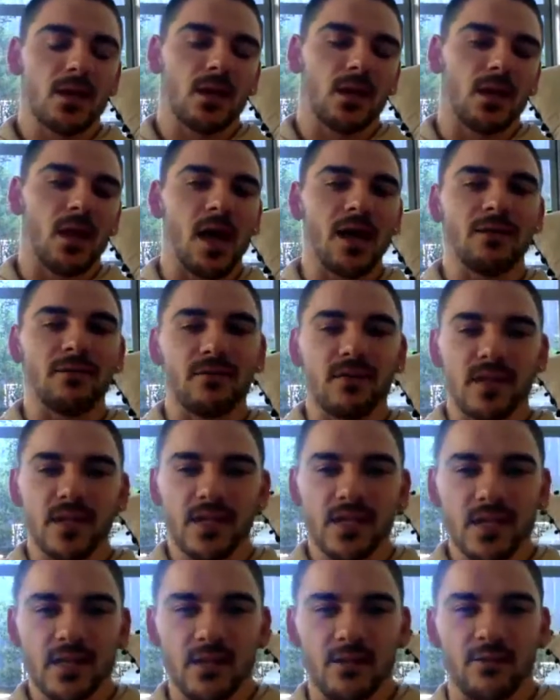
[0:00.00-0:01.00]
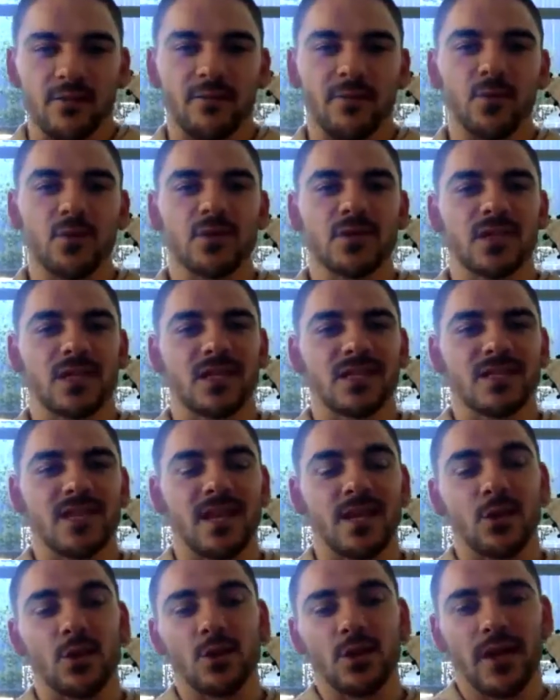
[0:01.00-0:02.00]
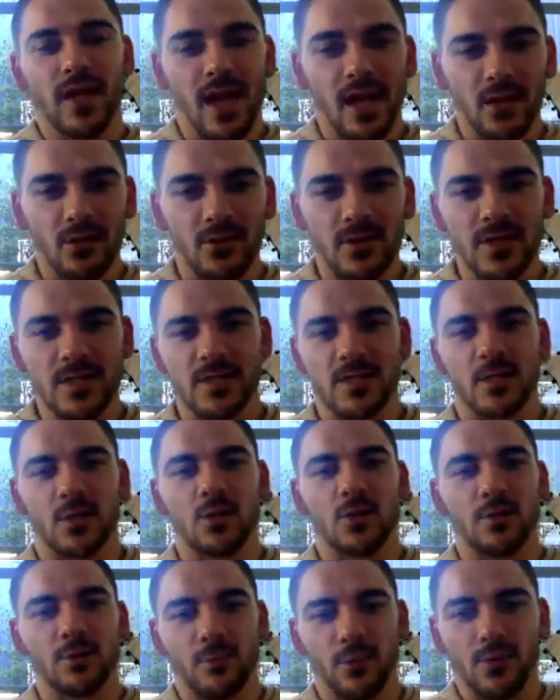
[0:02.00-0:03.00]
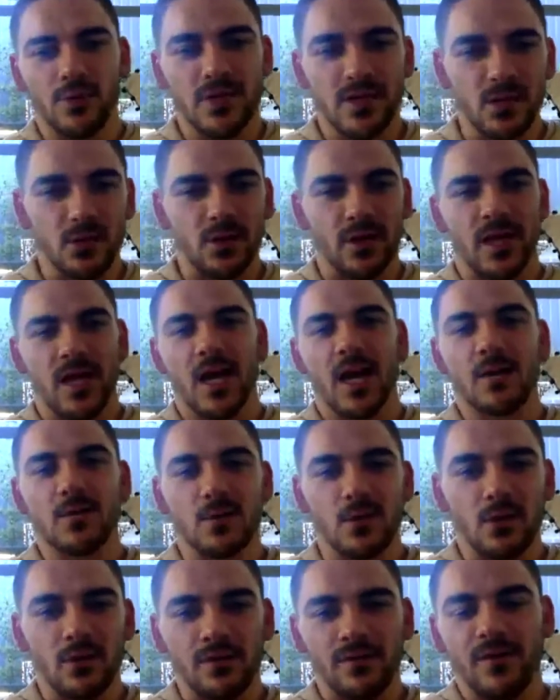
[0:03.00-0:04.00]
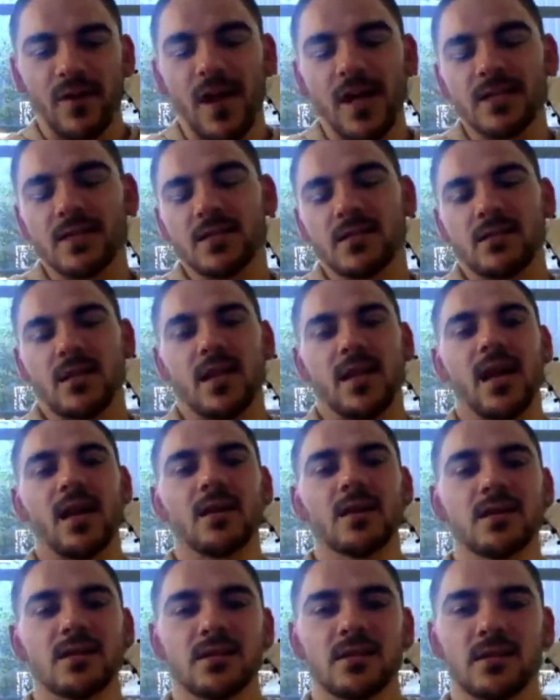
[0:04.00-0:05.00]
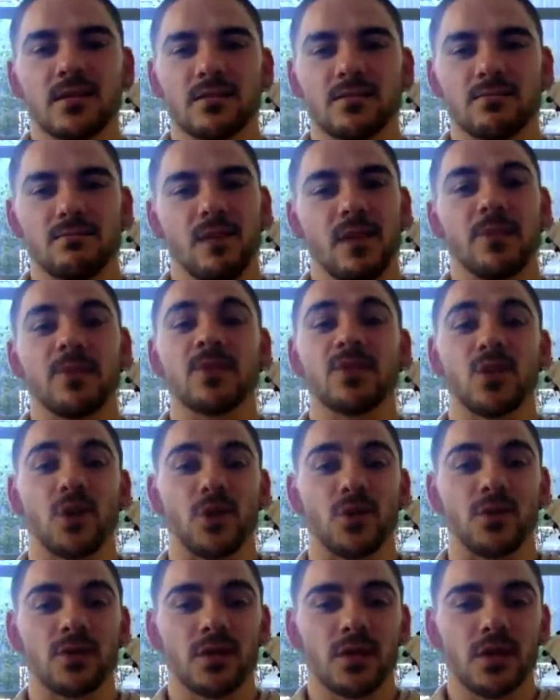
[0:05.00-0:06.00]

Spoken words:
line of thinking, there are foods that contain a lot of calories and a lot of protein, a lot of carbs, a lot of fats, and others that maybe don't.